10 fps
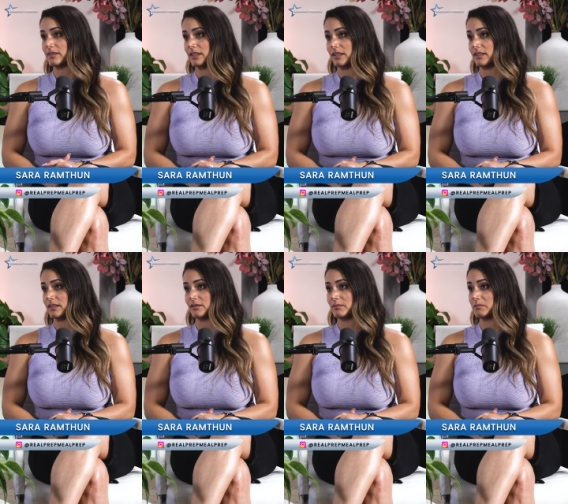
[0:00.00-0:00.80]
I
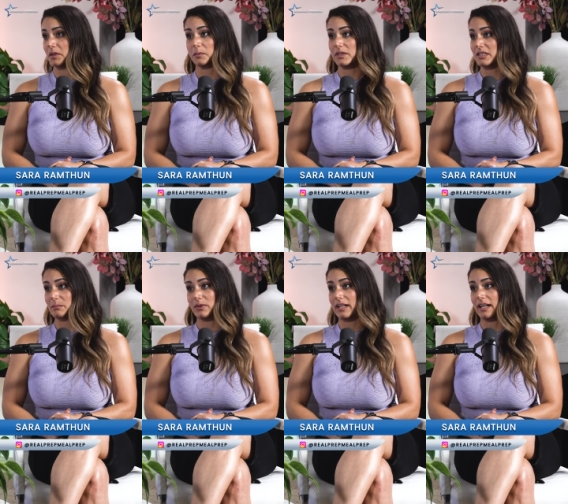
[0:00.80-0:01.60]
didn't, there wasn't
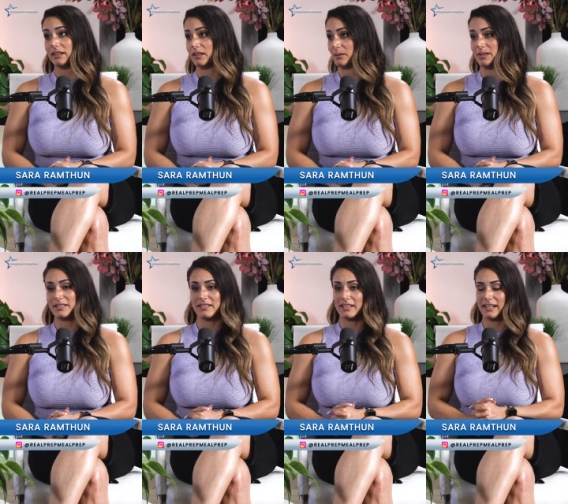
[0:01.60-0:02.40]
a plan. There
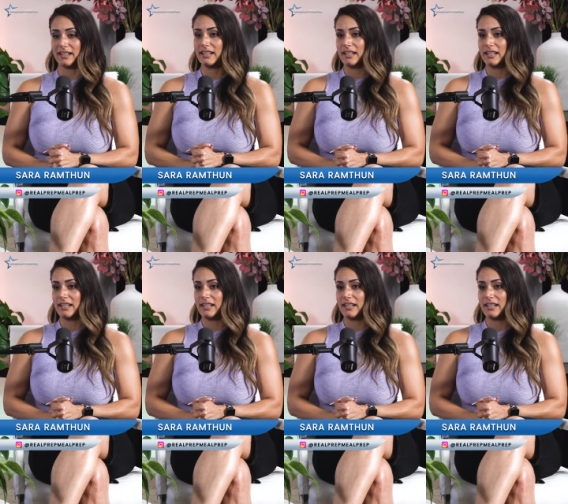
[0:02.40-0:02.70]
wasn't a,